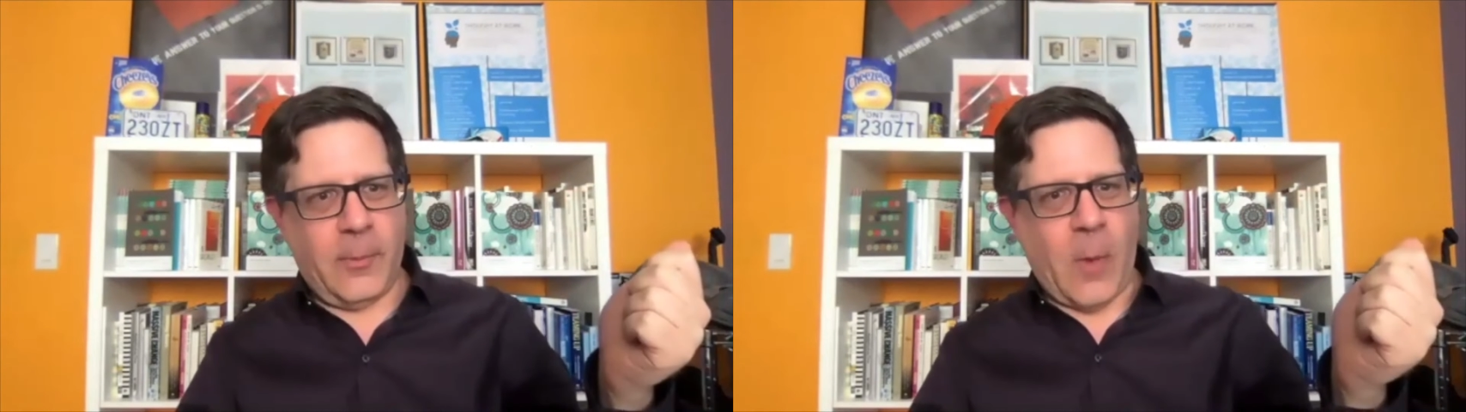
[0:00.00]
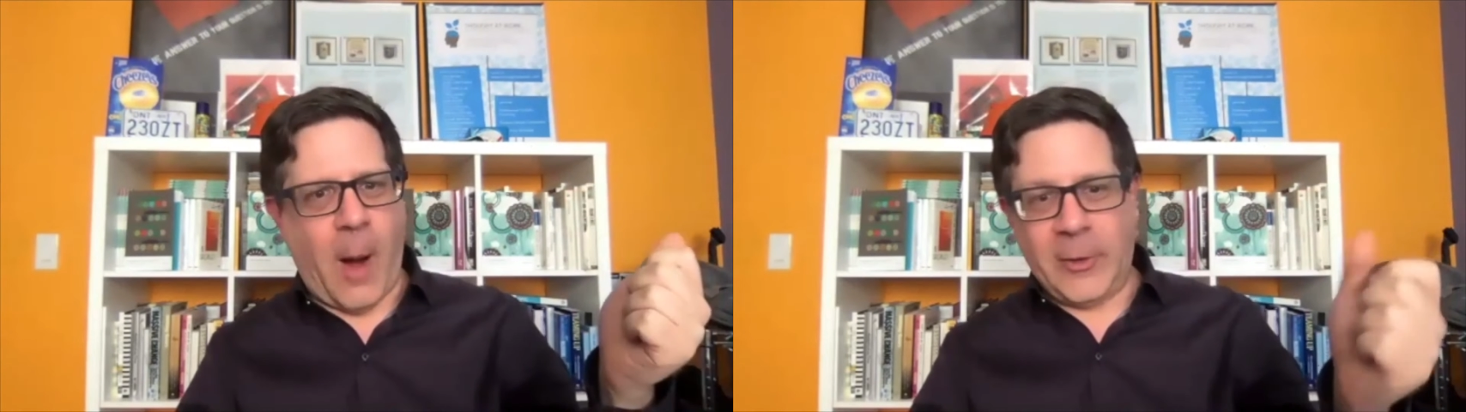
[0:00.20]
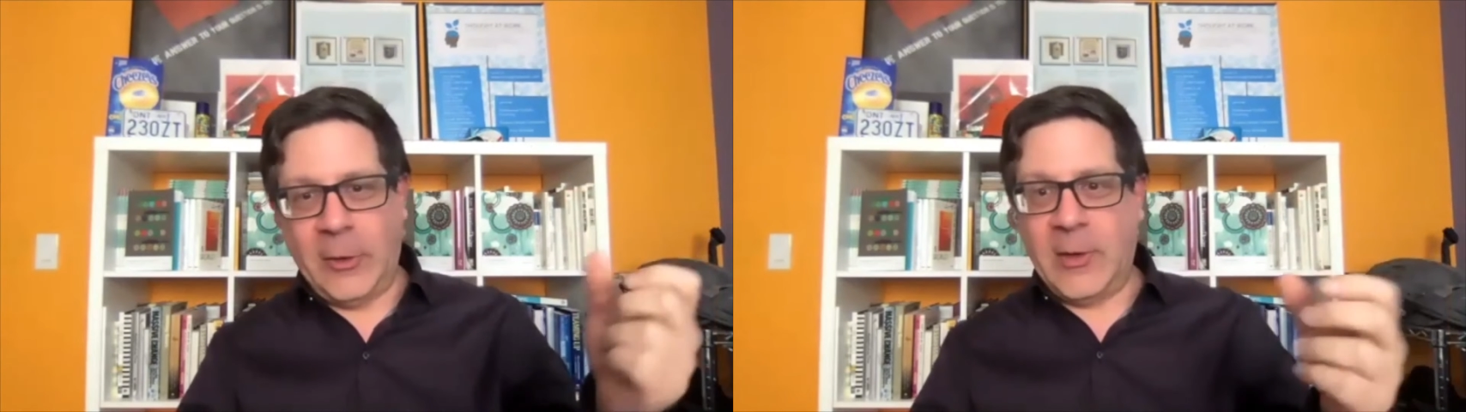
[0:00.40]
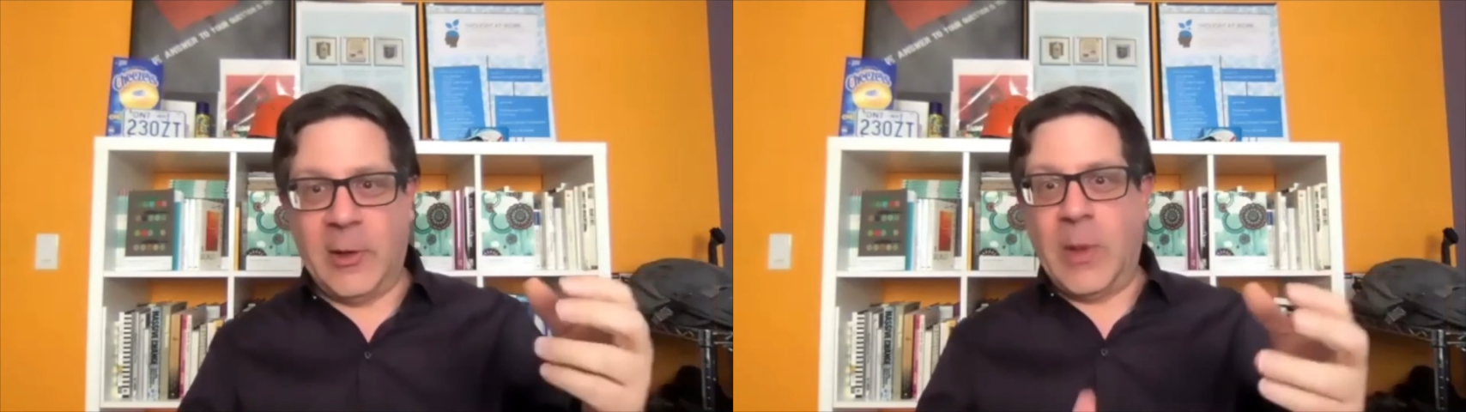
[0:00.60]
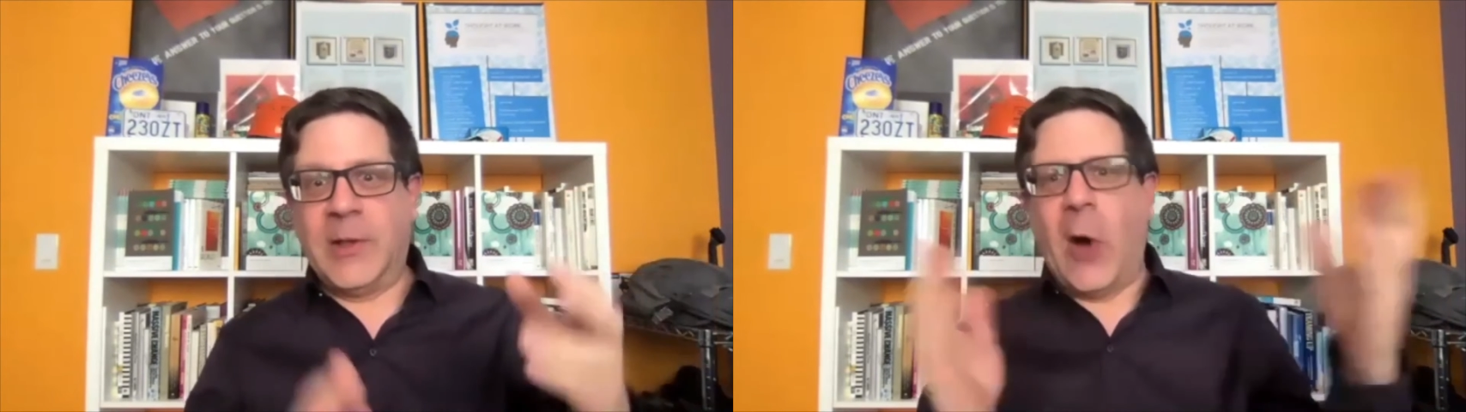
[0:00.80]

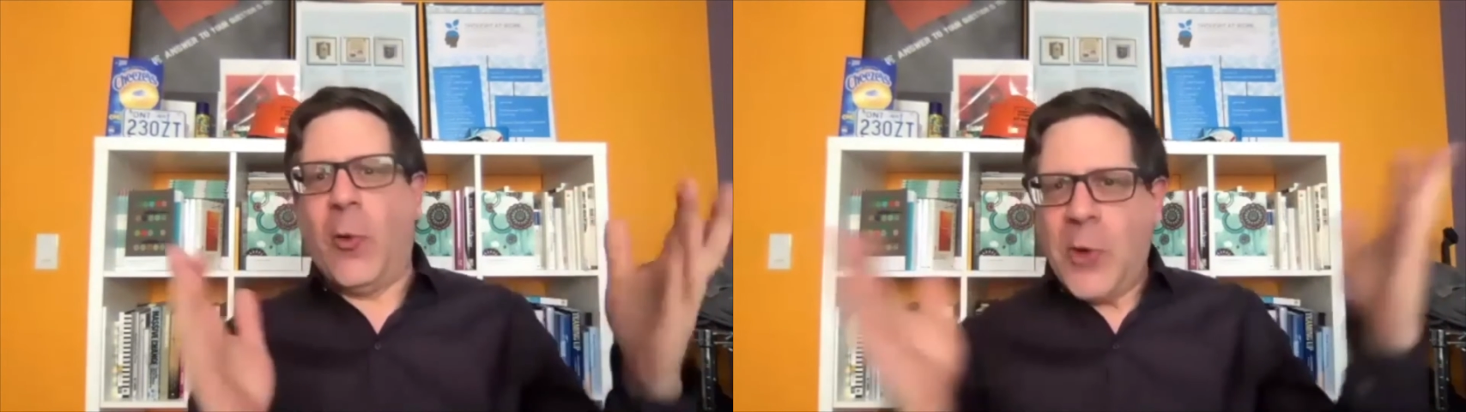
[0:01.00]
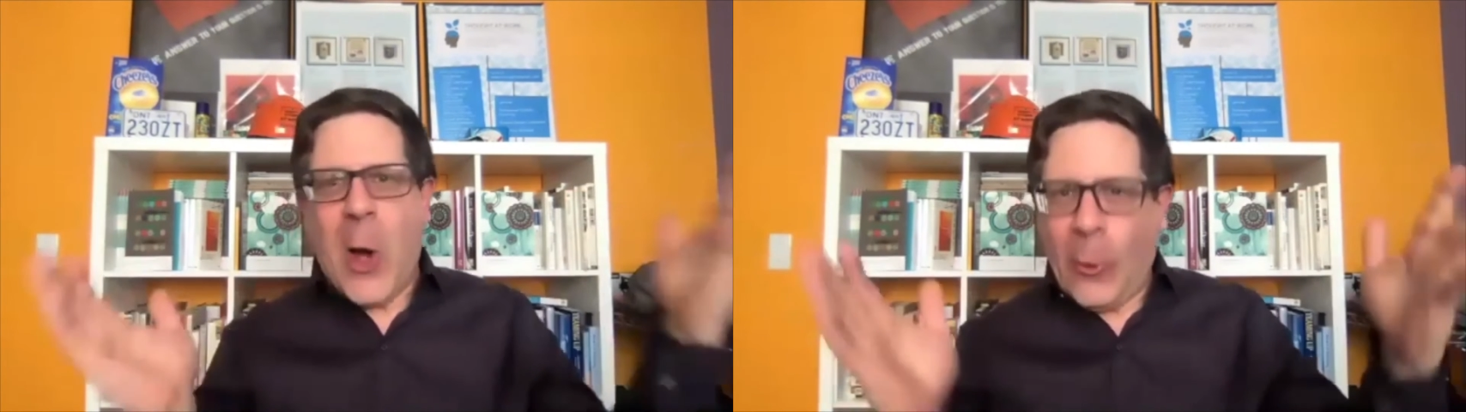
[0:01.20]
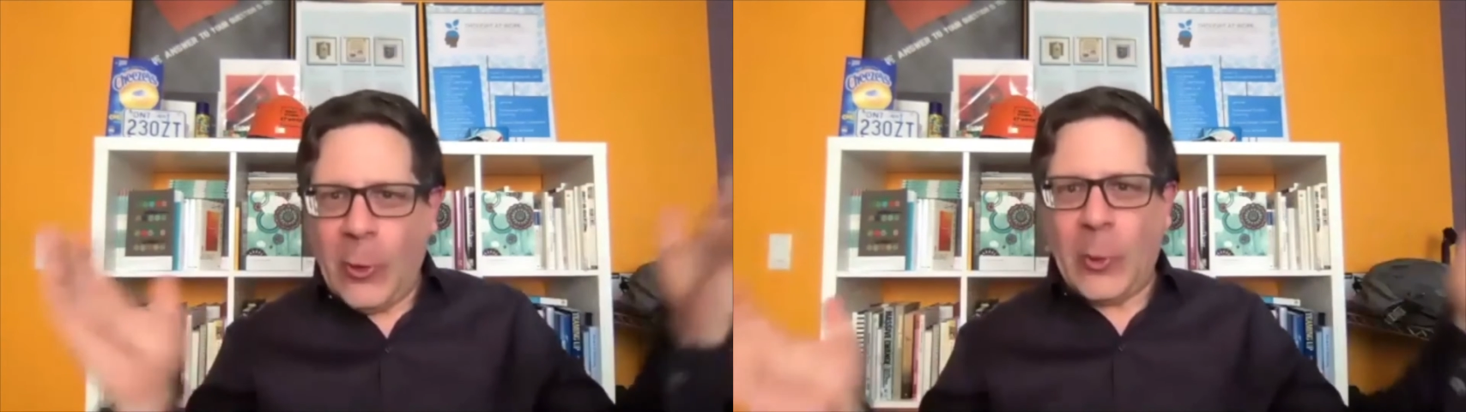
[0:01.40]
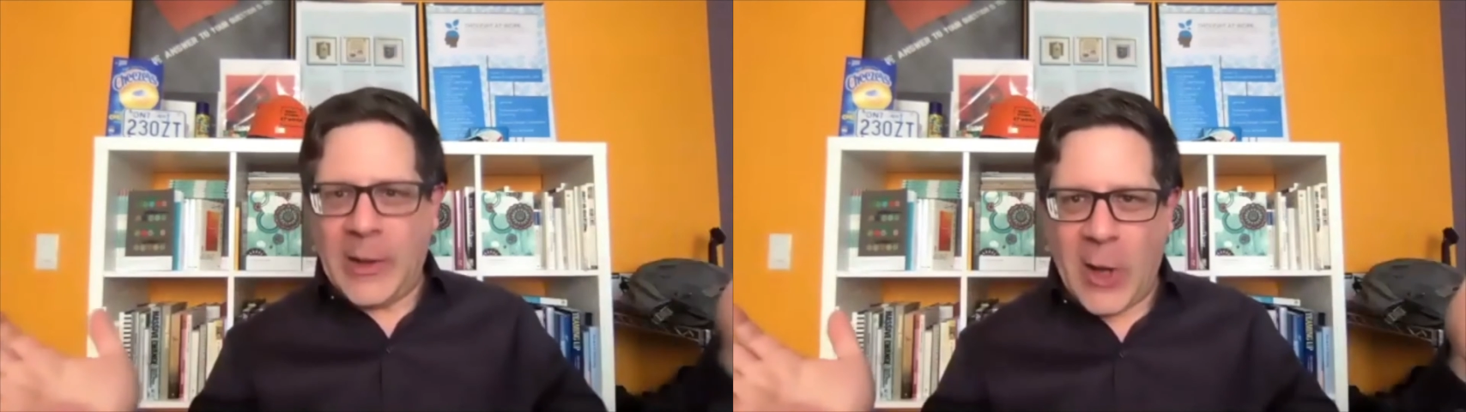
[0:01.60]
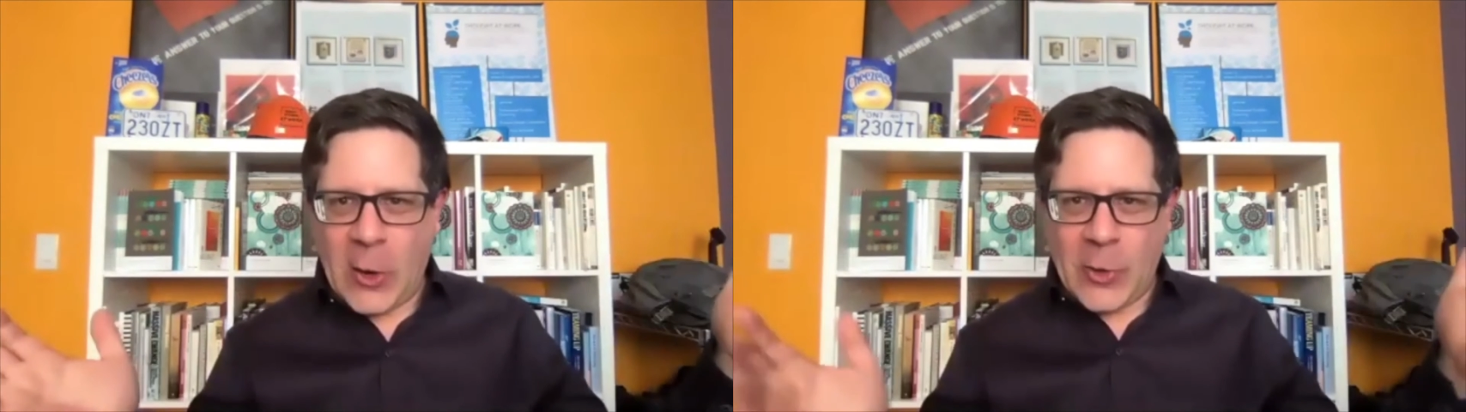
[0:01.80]
that we don't know that we
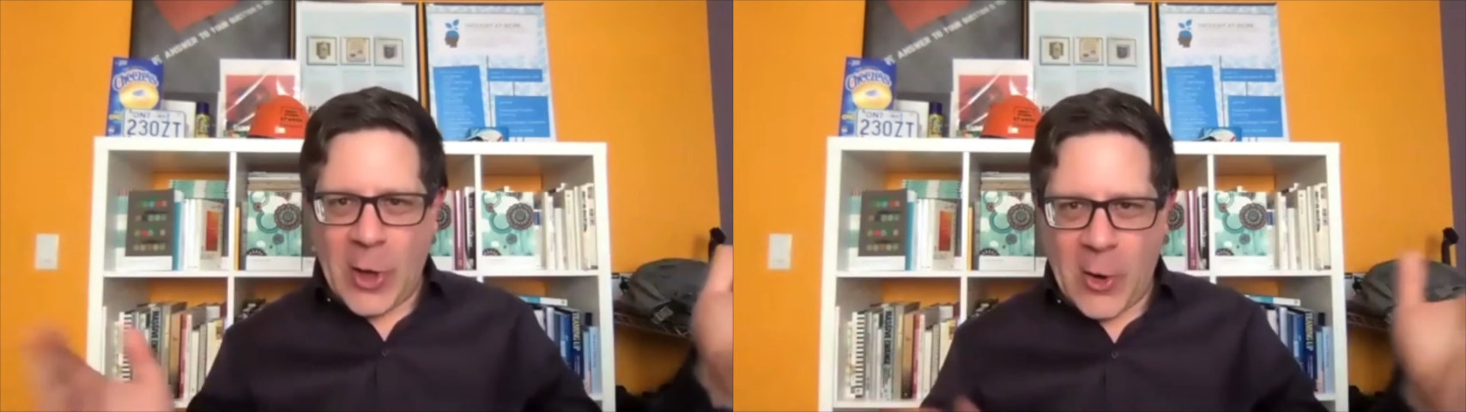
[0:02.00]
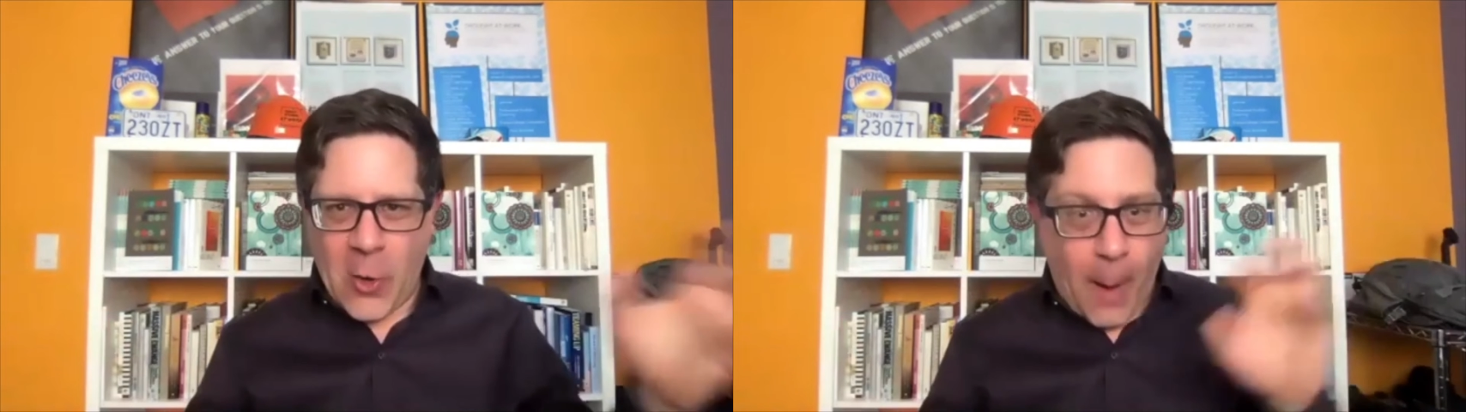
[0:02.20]
don't know,